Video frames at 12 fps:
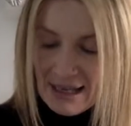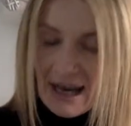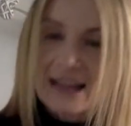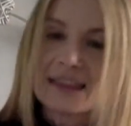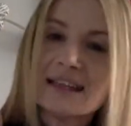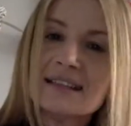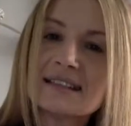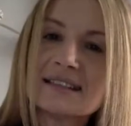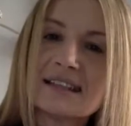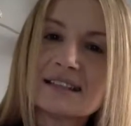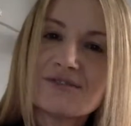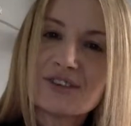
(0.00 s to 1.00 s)
Athena
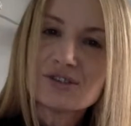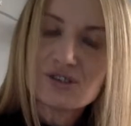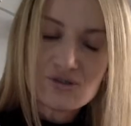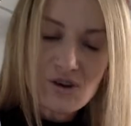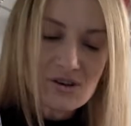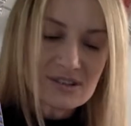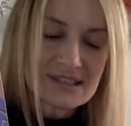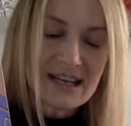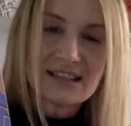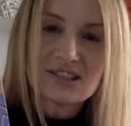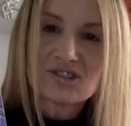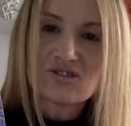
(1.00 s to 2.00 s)
says, feel strong,
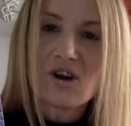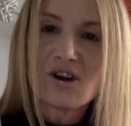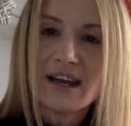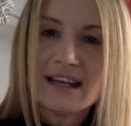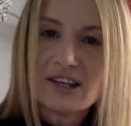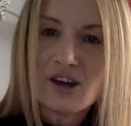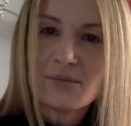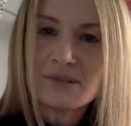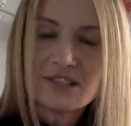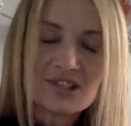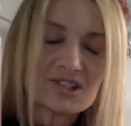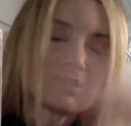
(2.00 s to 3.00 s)
stand strong, any
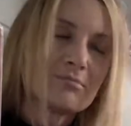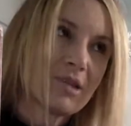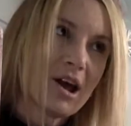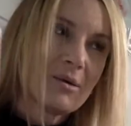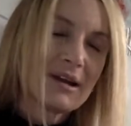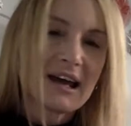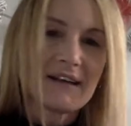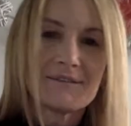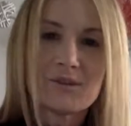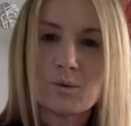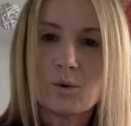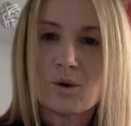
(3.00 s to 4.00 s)
competition, blow it out
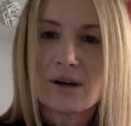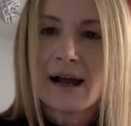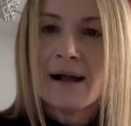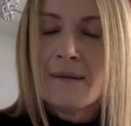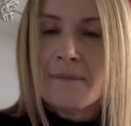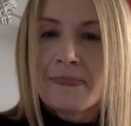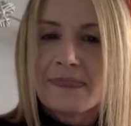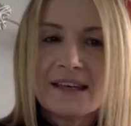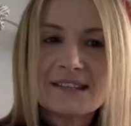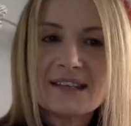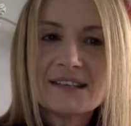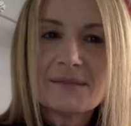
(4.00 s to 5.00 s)
of the water.
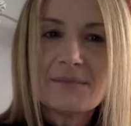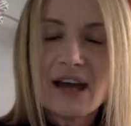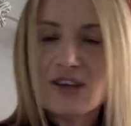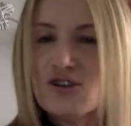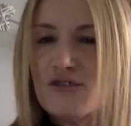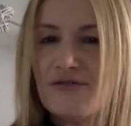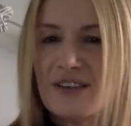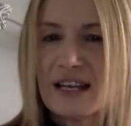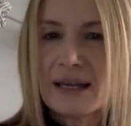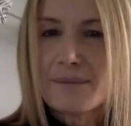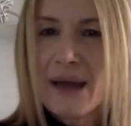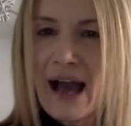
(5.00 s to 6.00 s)
This is about you
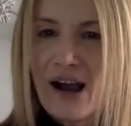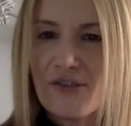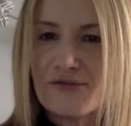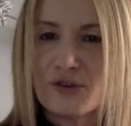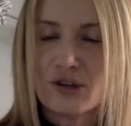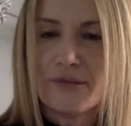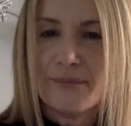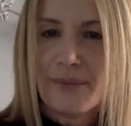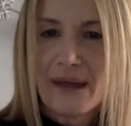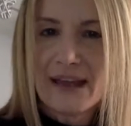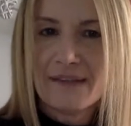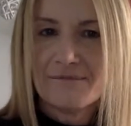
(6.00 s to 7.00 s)
feeling powerful and,
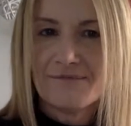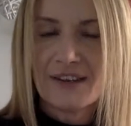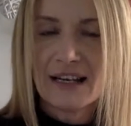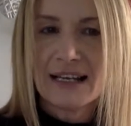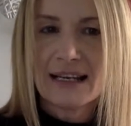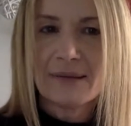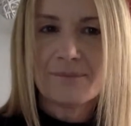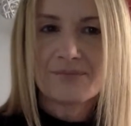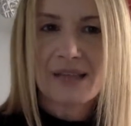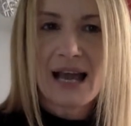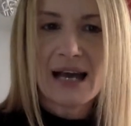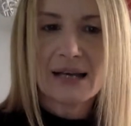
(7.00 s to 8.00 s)
and feeling
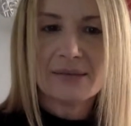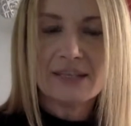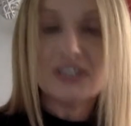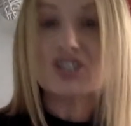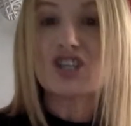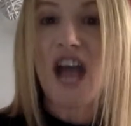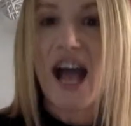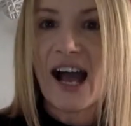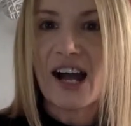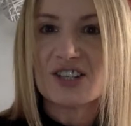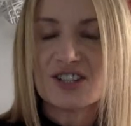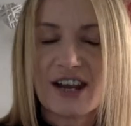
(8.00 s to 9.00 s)
um, in
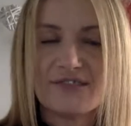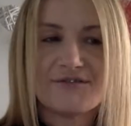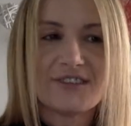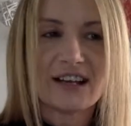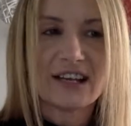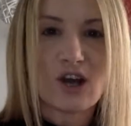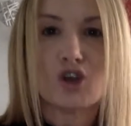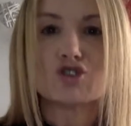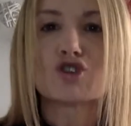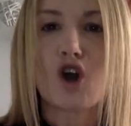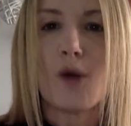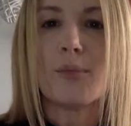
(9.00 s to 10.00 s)
charge and feeling on
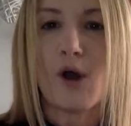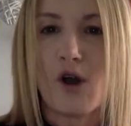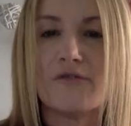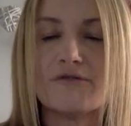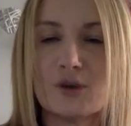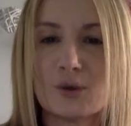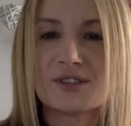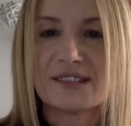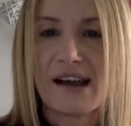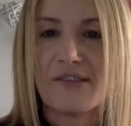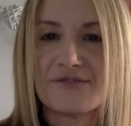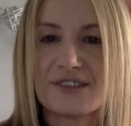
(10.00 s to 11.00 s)
top of
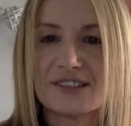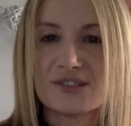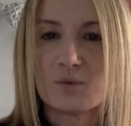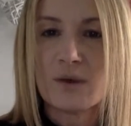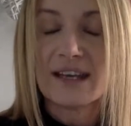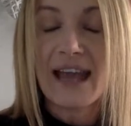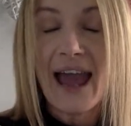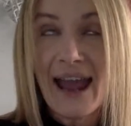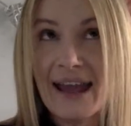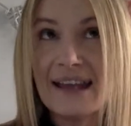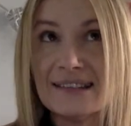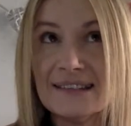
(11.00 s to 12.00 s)
yourself this week
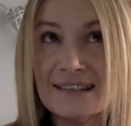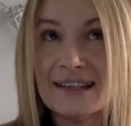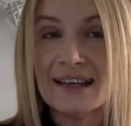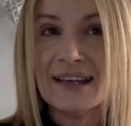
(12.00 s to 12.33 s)
and